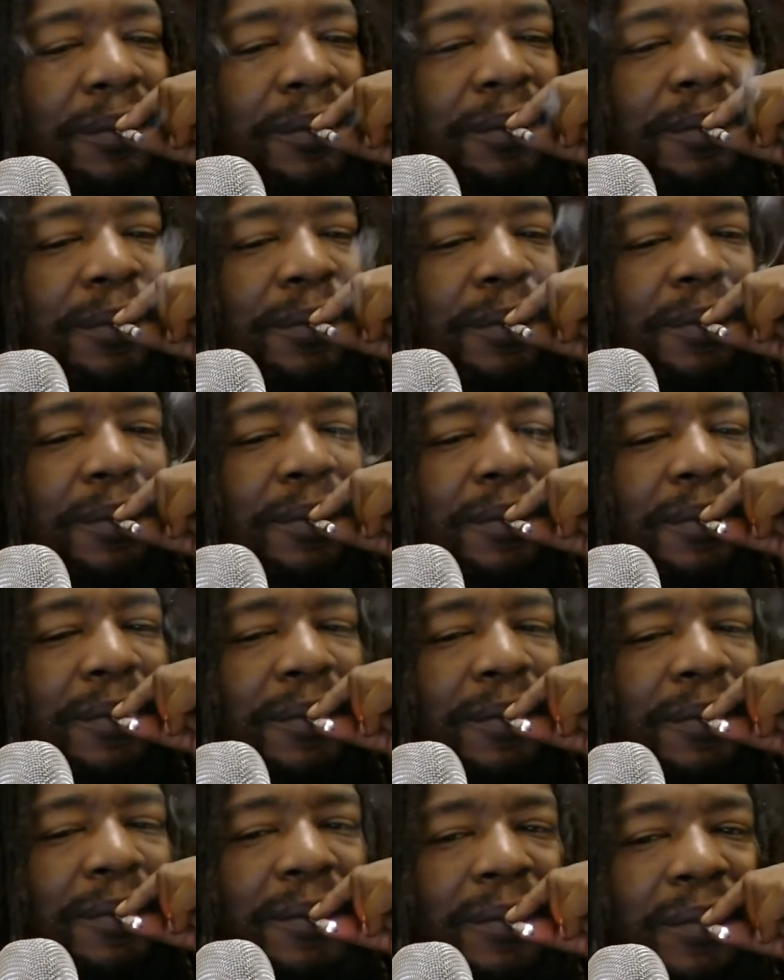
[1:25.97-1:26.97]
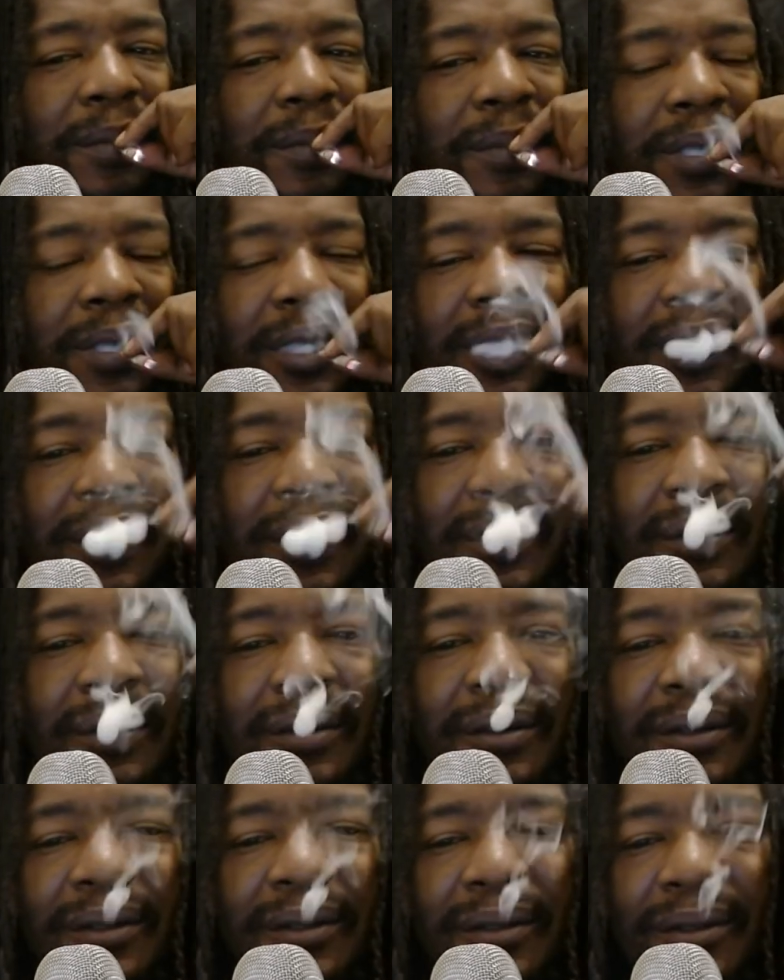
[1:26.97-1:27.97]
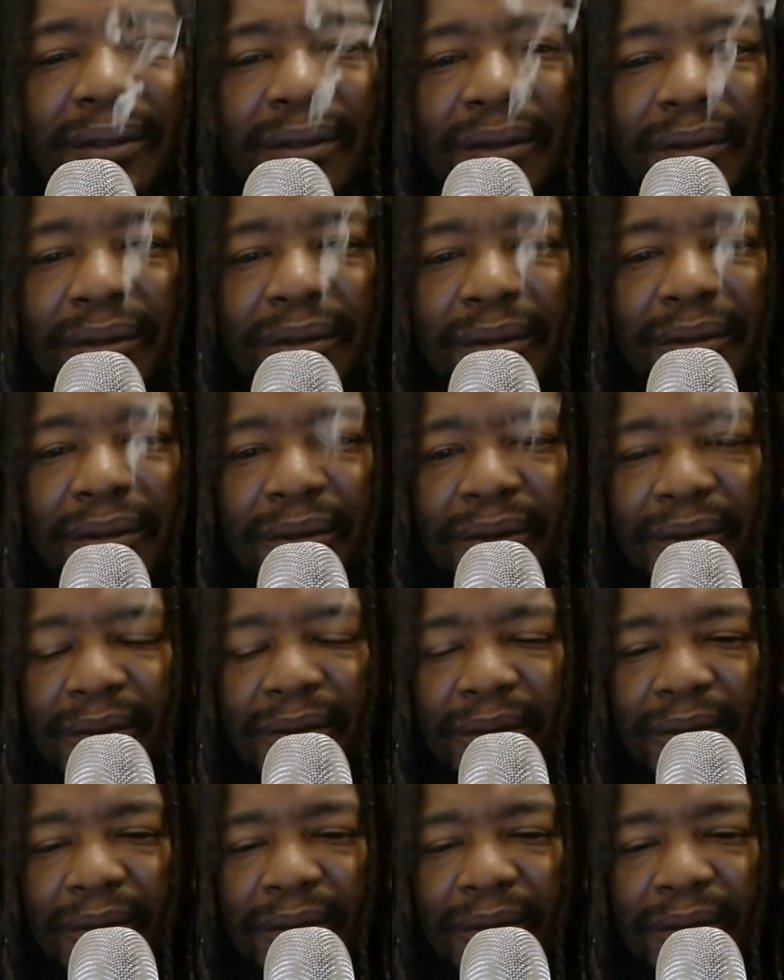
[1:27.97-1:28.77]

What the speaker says: Nobody speaks.